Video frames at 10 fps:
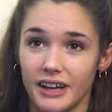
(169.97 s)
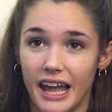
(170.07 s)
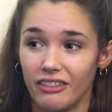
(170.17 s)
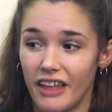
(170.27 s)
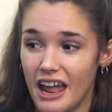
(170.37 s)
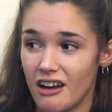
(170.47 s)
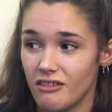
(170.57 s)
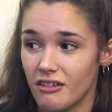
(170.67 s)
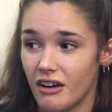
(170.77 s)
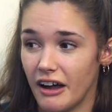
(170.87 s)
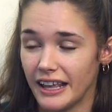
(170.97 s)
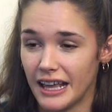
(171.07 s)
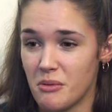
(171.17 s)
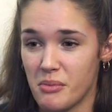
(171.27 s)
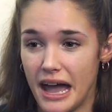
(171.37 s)
and then I
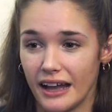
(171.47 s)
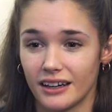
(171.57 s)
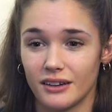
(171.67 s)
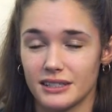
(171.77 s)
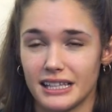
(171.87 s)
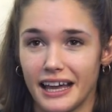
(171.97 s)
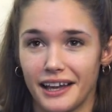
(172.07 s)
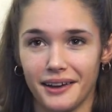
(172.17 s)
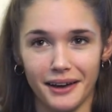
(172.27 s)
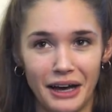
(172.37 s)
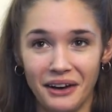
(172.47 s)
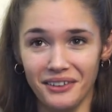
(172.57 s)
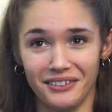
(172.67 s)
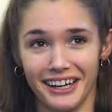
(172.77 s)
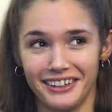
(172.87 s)
came back and I was like,
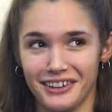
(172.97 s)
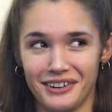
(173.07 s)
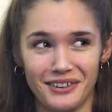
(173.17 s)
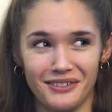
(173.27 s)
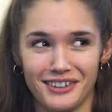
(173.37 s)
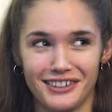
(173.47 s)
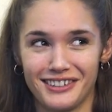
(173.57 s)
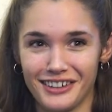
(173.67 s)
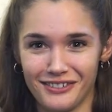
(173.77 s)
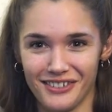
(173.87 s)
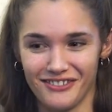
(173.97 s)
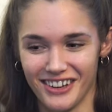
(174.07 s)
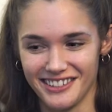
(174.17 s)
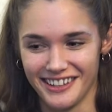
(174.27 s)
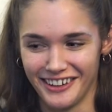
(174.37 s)
oh, I don't know what to do with
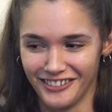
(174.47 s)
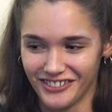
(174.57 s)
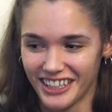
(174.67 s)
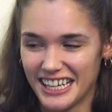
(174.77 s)
myself.